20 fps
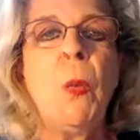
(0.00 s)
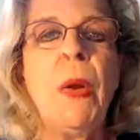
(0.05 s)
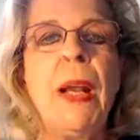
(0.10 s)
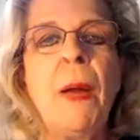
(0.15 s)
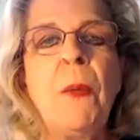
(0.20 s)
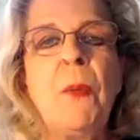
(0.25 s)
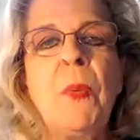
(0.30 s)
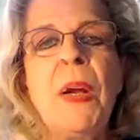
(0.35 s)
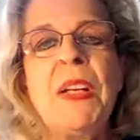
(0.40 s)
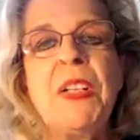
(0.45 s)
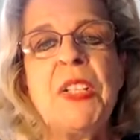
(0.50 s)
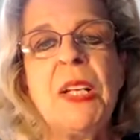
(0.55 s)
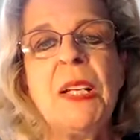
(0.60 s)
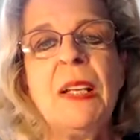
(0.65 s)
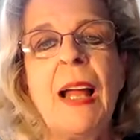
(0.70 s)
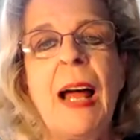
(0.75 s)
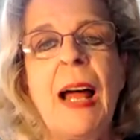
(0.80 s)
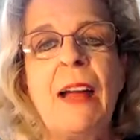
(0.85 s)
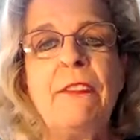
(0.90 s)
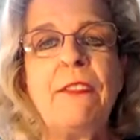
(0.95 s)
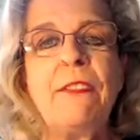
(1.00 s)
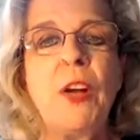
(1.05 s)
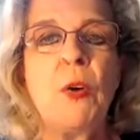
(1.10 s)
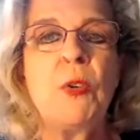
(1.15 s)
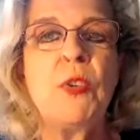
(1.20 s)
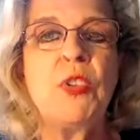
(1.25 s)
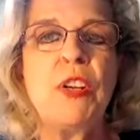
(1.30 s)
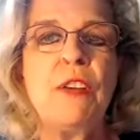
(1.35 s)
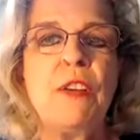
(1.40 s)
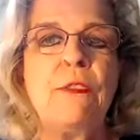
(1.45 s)
When I went to life
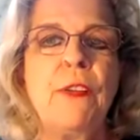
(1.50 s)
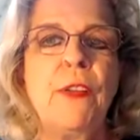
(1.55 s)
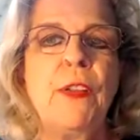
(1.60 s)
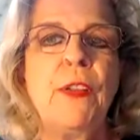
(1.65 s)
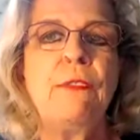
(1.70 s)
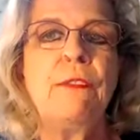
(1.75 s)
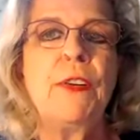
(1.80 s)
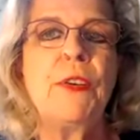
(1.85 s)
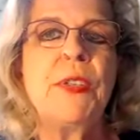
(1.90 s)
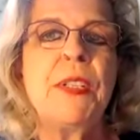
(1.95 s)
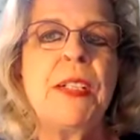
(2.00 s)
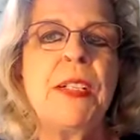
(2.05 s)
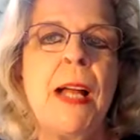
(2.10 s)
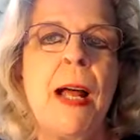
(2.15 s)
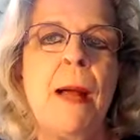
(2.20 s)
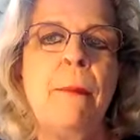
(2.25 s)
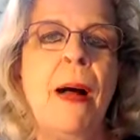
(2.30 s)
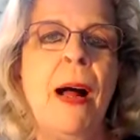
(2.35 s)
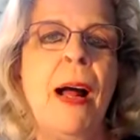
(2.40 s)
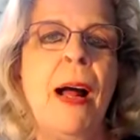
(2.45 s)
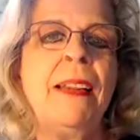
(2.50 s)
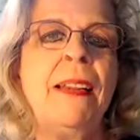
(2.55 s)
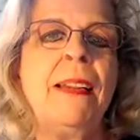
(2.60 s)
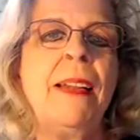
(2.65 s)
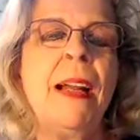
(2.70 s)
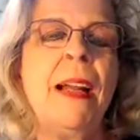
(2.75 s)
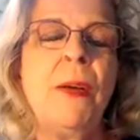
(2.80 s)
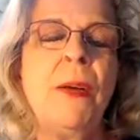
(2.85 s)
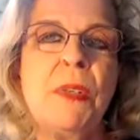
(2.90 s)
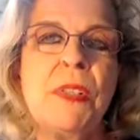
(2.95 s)
coaching for the first time, I
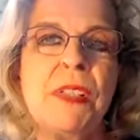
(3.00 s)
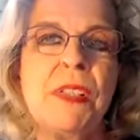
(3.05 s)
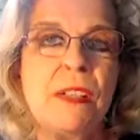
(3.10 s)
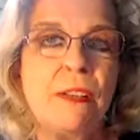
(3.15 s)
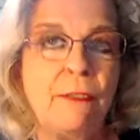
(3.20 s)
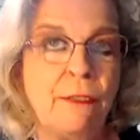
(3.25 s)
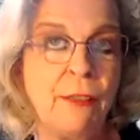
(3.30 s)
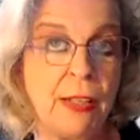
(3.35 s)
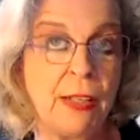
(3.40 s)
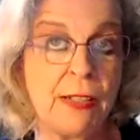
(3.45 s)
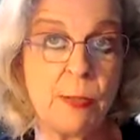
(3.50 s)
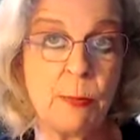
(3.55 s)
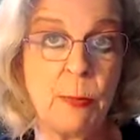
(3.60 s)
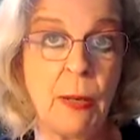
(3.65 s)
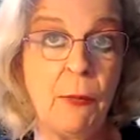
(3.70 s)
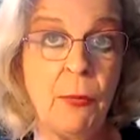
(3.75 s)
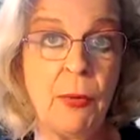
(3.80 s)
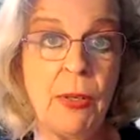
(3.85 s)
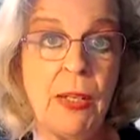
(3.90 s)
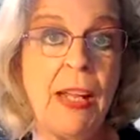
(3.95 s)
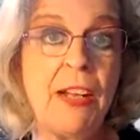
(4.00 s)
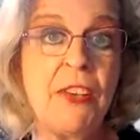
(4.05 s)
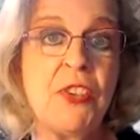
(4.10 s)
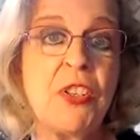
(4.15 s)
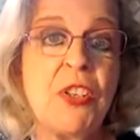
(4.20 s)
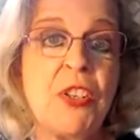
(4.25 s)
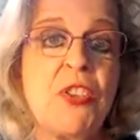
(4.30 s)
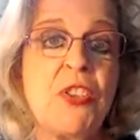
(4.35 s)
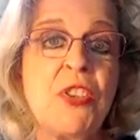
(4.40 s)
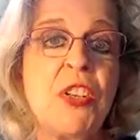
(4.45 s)
thought it was to fix my
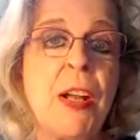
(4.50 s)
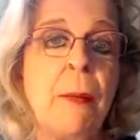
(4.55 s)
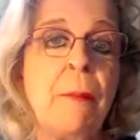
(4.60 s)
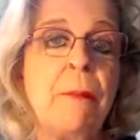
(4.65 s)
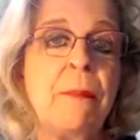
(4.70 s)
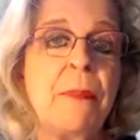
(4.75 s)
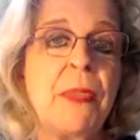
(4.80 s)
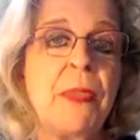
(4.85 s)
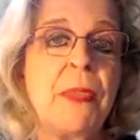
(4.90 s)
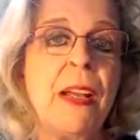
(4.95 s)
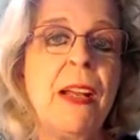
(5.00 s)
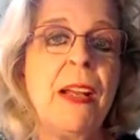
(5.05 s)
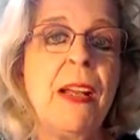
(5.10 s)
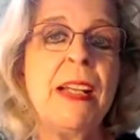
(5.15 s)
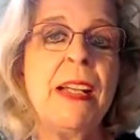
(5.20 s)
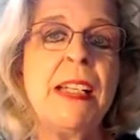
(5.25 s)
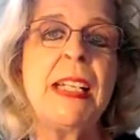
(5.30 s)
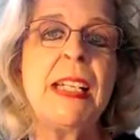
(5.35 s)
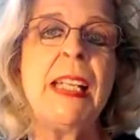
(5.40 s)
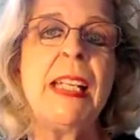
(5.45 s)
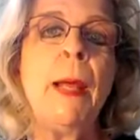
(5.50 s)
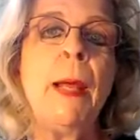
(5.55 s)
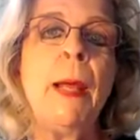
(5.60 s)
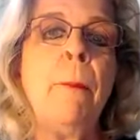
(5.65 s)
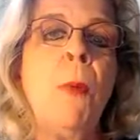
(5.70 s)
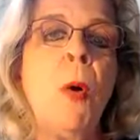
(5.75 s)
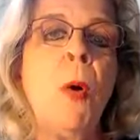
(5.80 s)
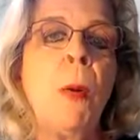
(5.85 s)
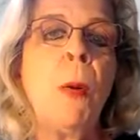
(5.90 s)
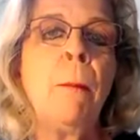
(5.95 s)
relationship, to
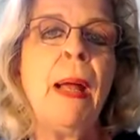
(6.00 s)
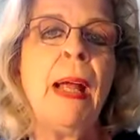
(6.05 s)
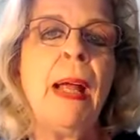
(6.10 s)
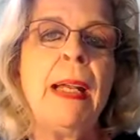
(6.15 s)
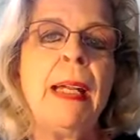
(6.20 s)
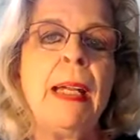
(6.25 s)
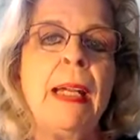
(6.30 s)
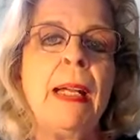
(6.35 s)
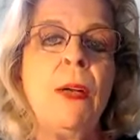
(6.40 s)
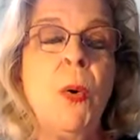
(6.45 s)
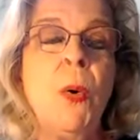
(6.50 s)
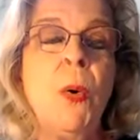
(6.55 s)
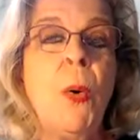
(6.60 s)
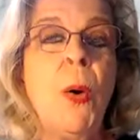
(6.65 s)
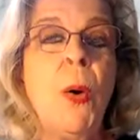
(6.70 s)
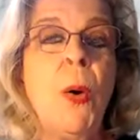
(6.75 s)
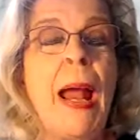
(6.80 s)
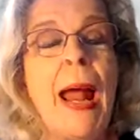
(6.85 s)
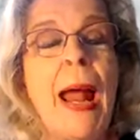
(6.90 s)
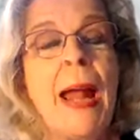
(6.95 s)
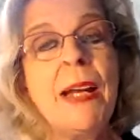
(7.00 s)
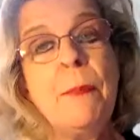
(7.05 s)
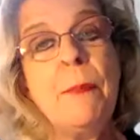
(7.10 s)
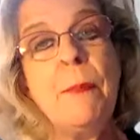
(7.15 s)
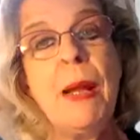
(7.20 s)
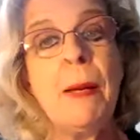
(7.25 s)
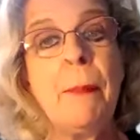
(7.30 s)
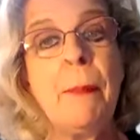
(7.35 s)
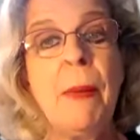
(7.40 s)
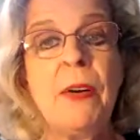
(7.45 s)
get more money, and to
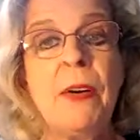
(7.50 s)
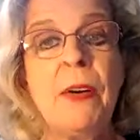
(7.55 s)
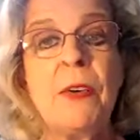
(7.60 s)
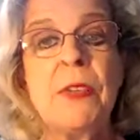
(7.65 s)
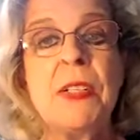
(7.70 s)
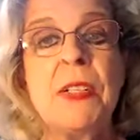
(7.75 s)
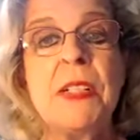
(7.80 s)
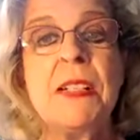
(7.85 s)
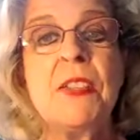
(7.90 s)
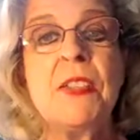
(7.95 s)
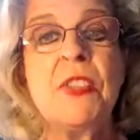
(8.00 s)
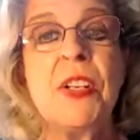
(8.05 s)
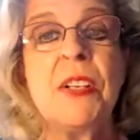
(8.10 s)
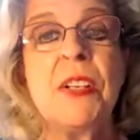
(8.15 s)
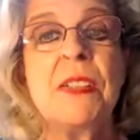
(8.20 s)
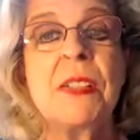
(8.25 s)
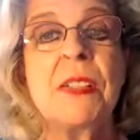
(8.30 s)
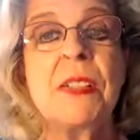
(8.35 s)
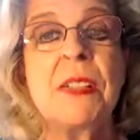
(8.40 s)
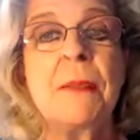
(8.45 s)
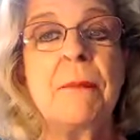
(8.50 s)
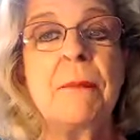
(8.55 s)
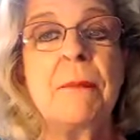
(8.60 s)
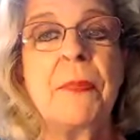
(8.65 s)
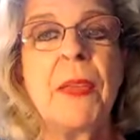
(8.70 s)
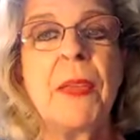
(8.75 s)
make better decisions.